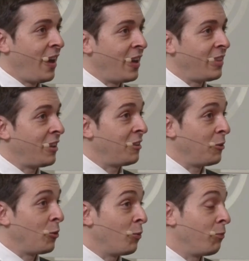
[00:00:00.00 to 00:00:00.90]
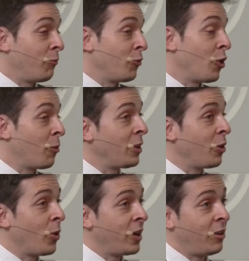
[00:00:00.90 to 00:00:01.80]
and then we normally
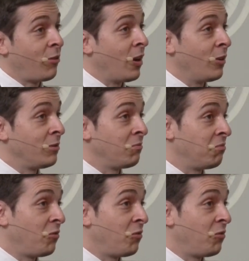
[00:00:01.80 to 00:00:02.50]
wait around